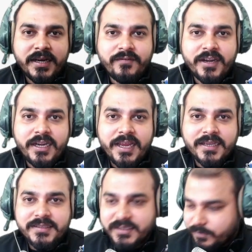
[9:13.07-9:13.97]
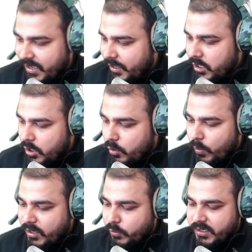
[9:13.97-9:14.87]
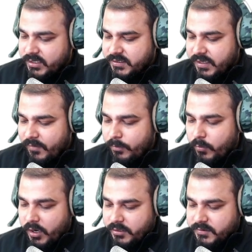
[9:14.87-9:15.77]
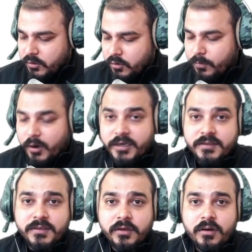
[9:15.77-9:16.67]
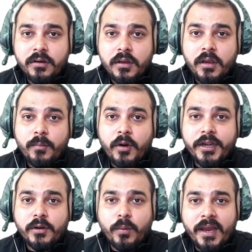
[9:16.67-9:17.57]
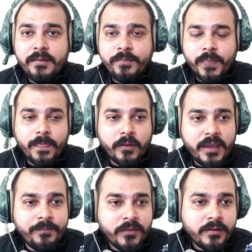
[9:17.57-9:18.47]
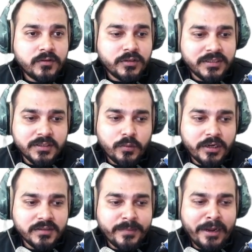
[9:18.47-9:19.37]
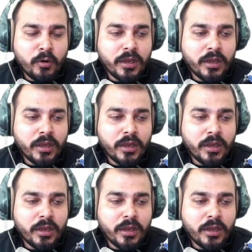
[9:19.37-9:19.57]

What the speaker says: can definitely access by 127.0.0.1. Okay. So this is what is my